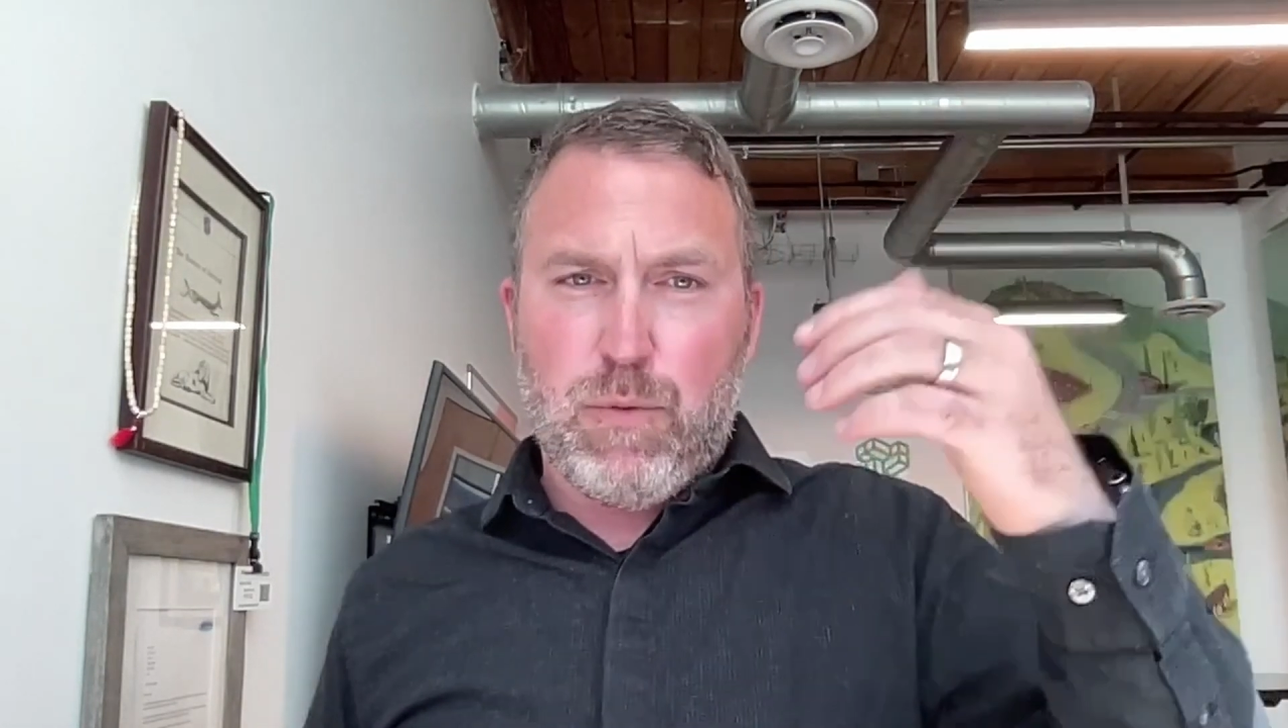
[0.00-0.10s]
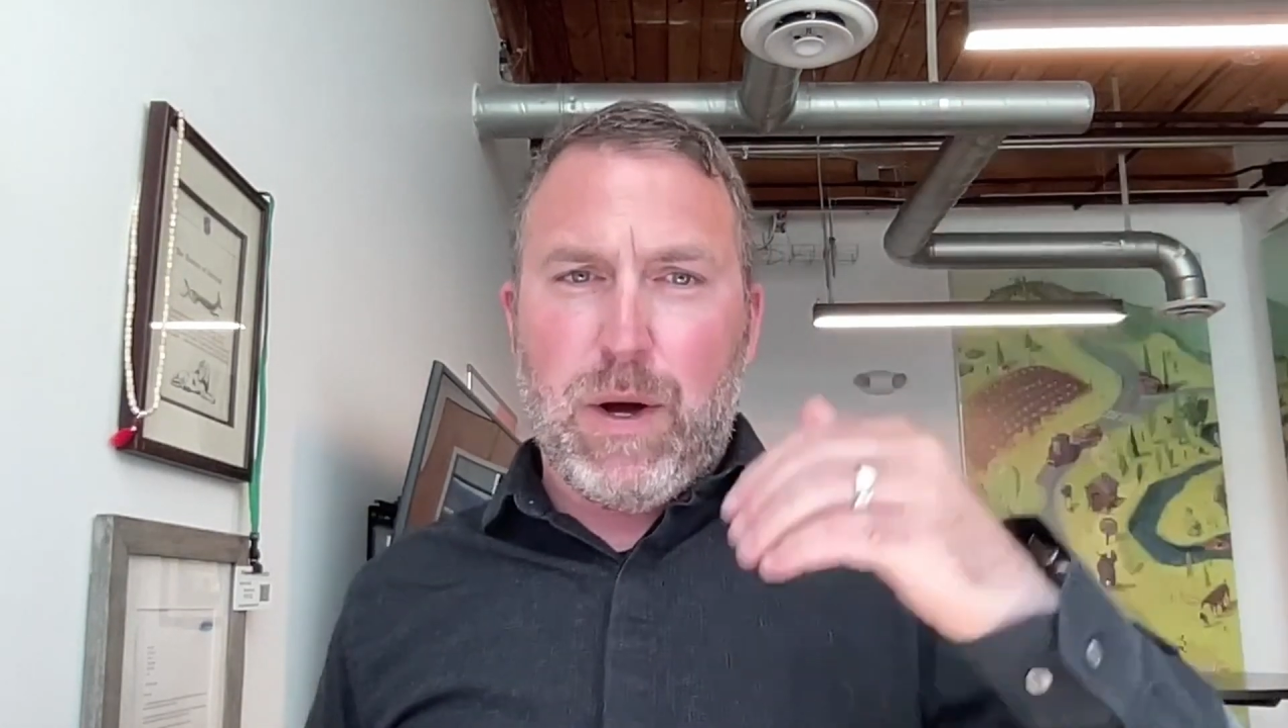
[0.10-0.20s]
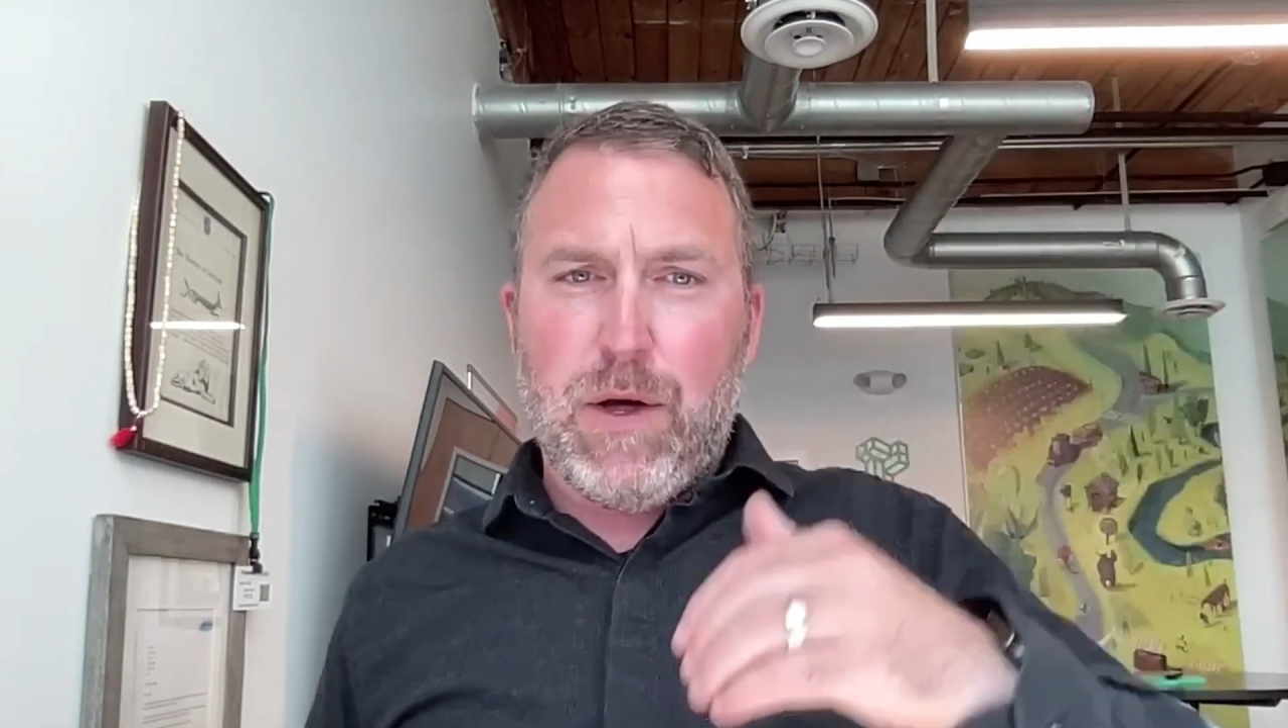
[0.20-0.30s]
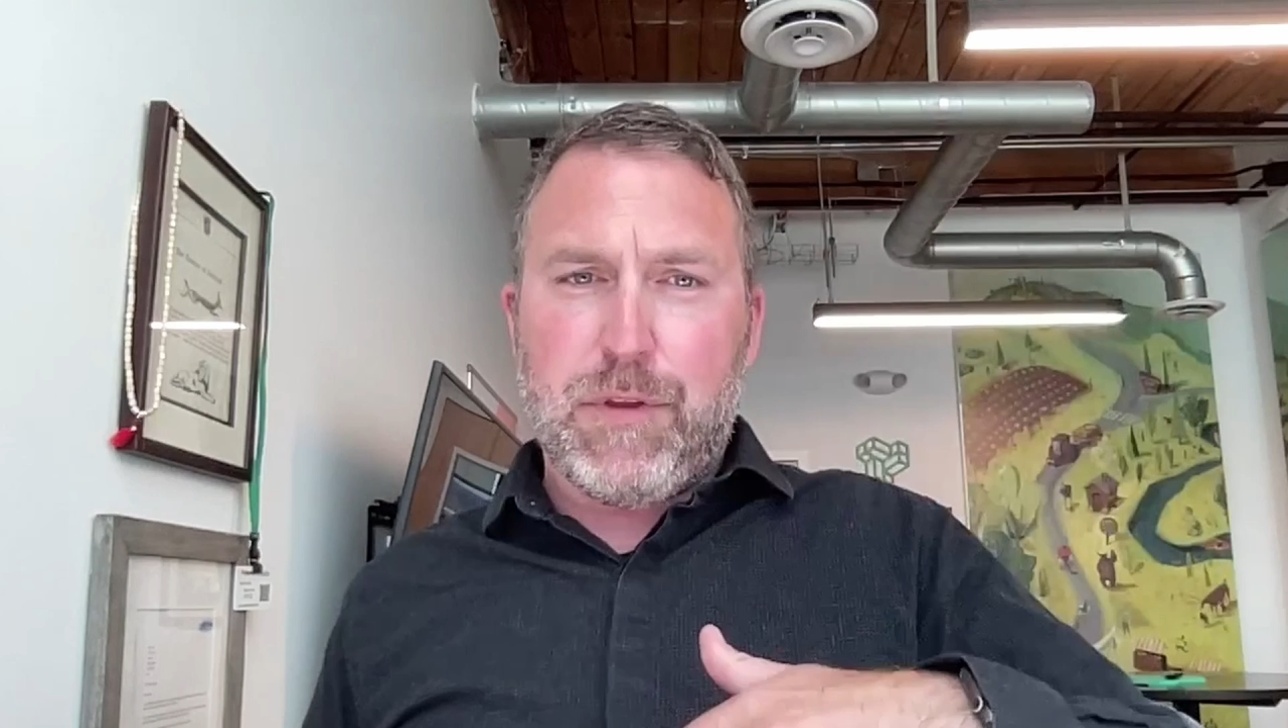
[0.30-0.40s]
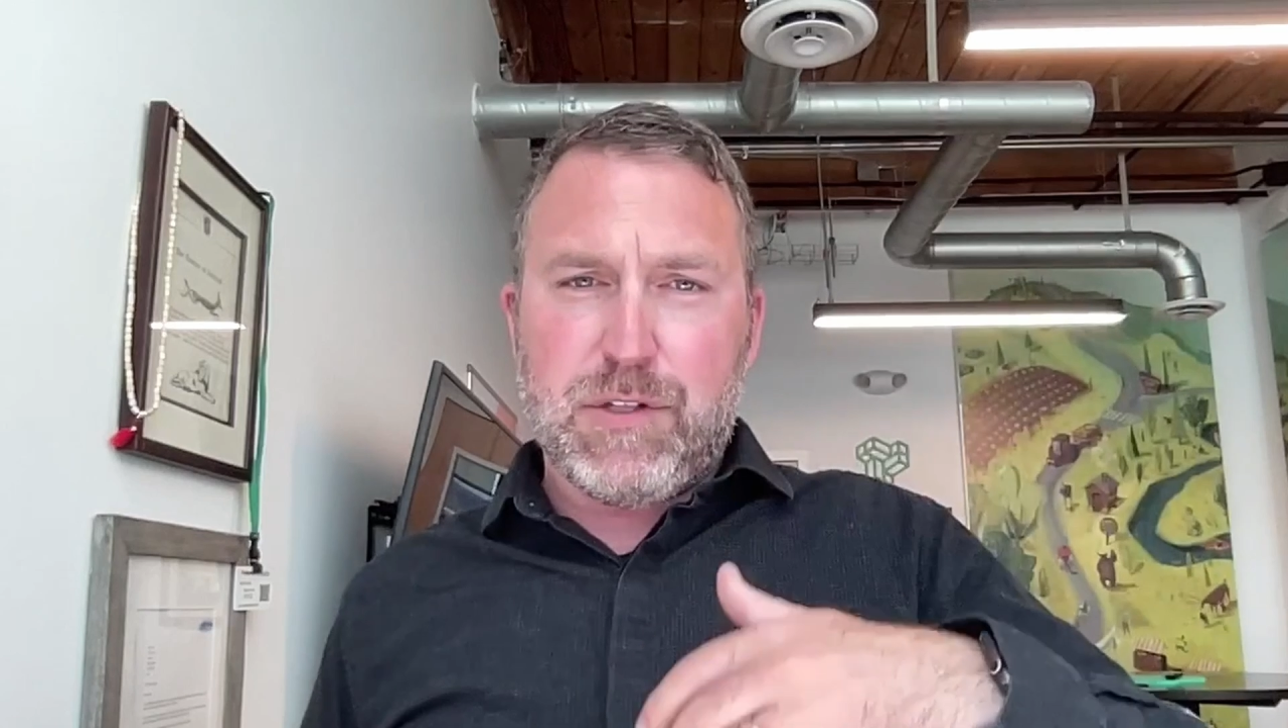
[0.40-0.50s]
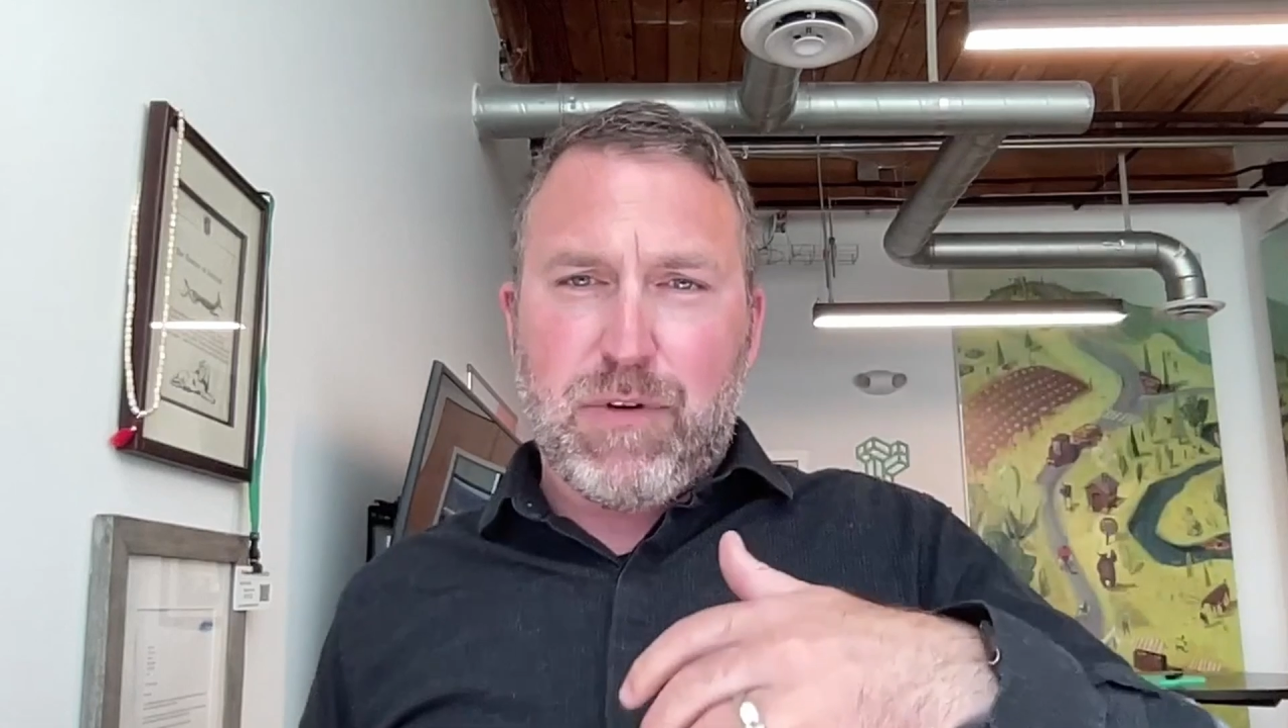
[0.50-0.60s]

wealth is